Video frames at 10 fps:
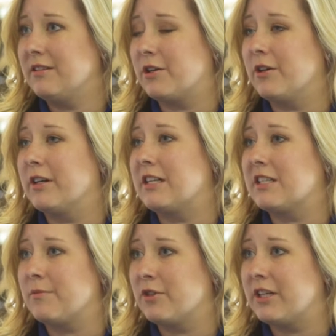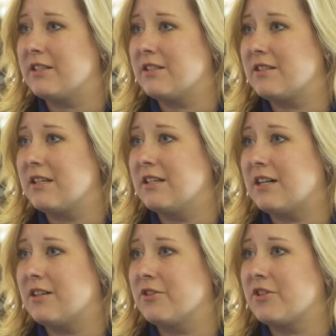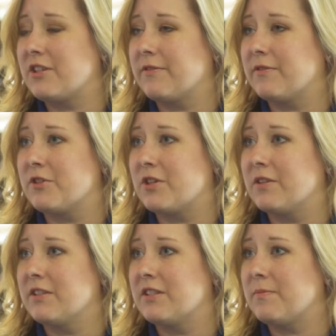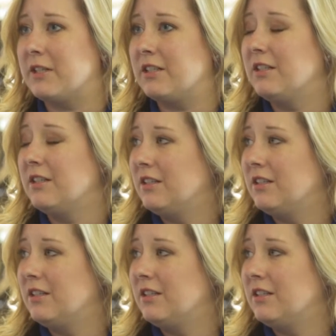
the current customer gets $10 off their service. But